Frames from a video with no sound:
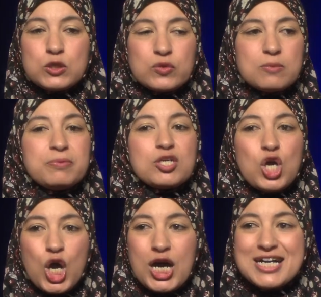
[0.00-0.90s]
with,
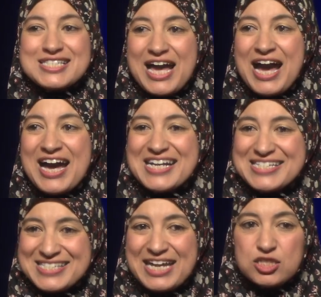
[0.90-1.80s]
because I
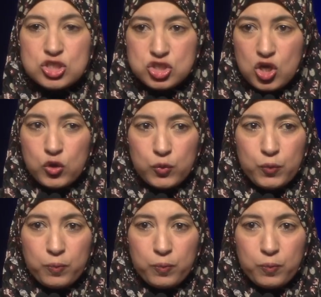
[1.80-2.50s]
said so.